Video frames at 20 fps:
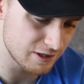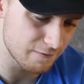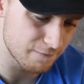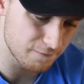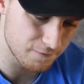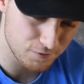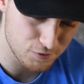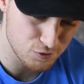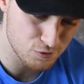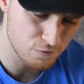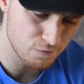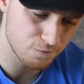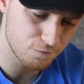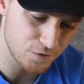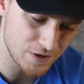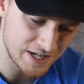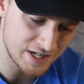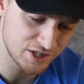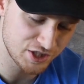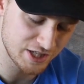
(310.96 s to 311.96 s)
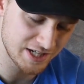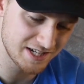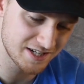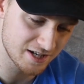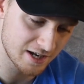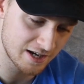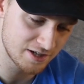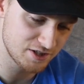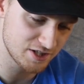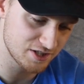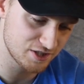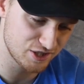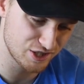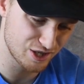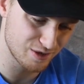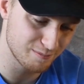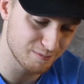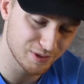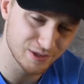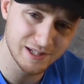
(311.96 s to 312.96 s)
a few finishing touches to
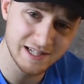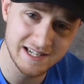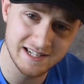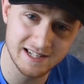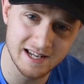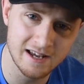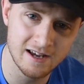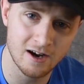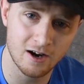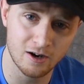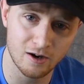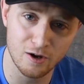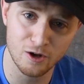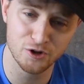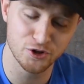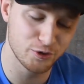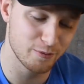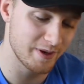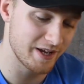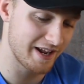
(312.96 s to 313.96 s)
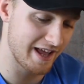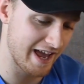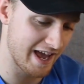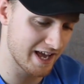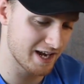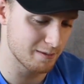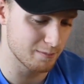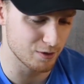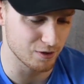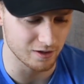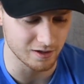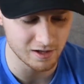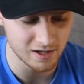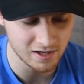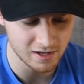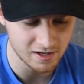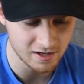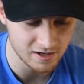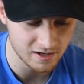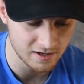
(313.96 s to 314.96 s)
complete our ultimate animal.
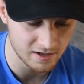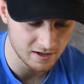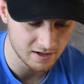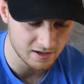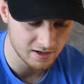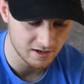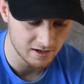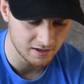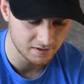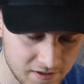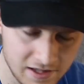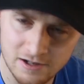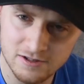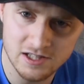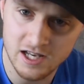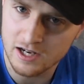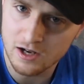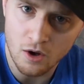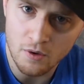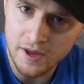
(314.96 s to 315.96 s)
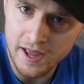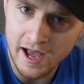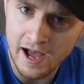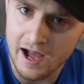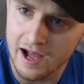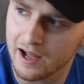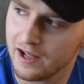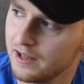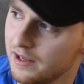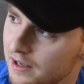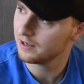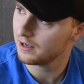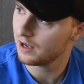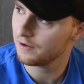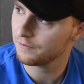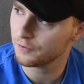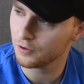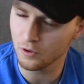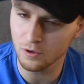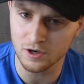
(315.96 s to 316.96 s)
That was like, oh yeah,
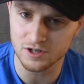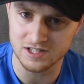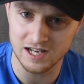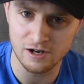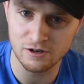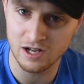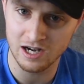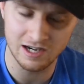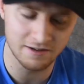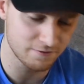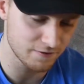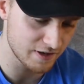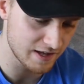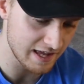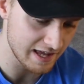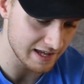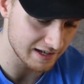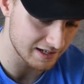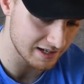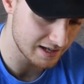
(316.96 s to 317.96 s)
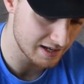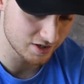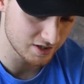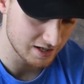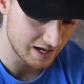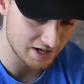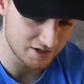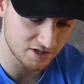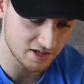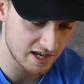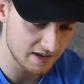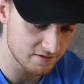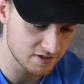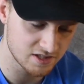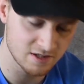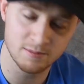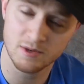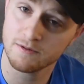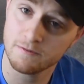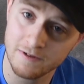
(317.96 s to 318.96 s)
of course, how could I forget? I should give it
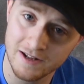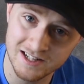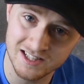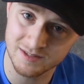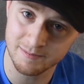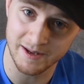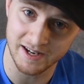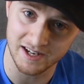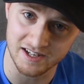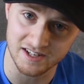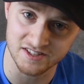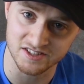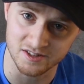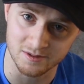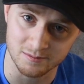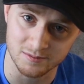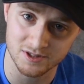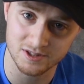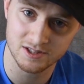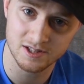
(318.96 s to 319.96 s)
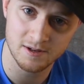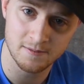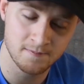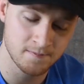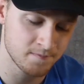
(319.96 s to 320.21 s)
some defense mechanisms.